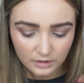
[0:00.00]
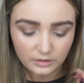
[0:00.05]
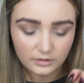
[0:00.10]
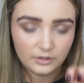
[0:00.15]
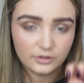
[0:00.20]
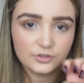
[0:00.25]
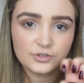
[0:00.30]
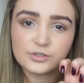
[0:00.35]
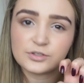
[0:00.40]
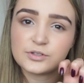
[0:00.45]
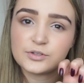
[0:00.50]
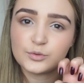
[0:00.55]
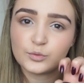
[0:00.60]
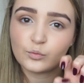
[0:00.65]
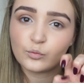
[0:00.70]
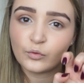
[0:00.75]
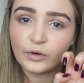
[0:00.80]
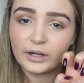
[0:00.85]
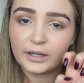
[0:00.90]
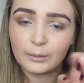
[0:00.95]
They're just
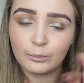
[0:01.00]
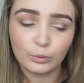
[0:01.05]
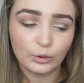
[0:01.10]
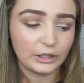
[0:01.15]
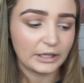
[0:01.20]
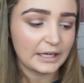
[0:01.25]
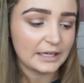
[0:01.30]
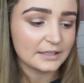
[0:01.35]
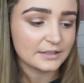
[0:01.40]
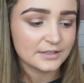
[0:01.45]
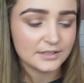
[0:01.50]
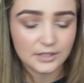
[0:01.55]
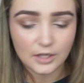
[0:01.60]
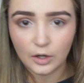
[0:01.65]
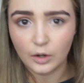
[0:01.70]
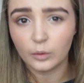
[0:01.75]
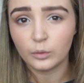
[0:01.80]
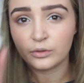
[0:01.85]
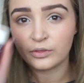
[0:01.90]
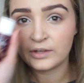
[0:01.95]
really pretty.
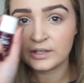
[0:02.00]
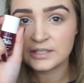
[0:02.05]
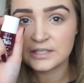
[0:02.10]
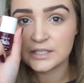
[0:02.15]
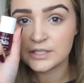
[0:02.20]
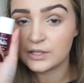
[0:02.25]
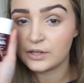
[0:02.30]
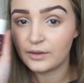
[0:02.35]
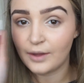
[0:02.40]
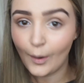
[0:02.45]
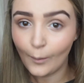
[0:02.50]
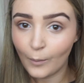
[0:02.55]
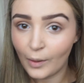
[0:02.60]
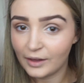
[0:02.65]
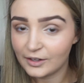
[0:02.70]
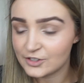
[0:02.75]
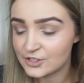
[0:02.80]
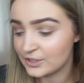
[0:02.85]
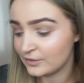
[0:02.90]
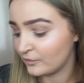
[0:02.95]
So this is the nail
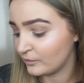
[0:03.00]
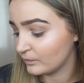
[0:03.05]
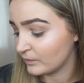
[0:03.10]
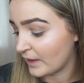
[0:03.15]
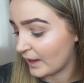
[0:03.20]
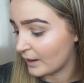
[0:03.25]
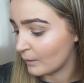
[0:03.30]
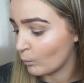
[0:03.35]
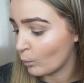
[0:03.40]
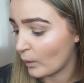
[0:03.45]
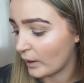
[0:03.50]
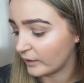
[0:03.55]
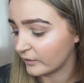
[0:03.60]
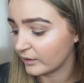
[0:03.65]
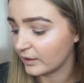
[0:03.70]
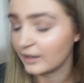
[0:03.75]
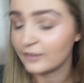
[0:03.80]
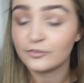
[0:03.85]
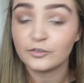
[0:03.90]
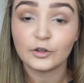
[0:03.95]
polish that I'm
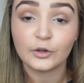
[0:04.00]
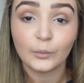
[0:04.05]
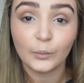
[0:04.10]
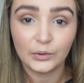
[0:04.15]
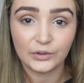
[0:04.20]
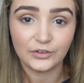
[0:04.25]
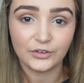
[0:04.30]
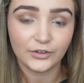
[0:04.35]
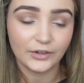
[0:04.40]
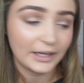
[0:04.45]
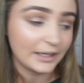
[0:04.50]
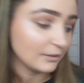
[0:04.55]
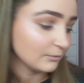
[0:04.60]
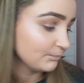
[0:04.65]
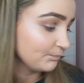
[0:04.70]
wearing, if you're wondering.